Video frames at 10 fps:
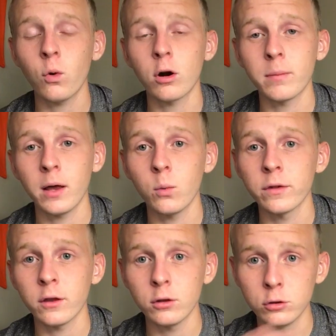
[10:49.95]
a water bottle
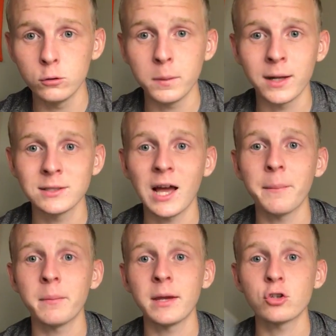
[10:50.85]
with a loop on
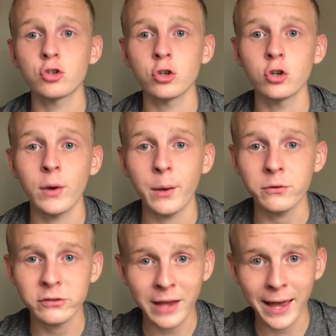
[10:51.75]
top, and make sure you're
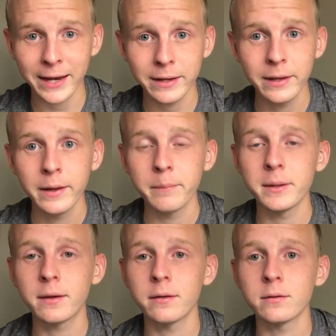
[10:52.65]
outside
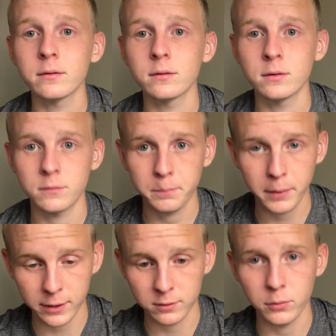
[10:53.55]
because it's
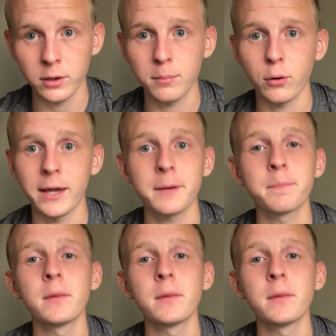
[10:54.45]
possible it'll break.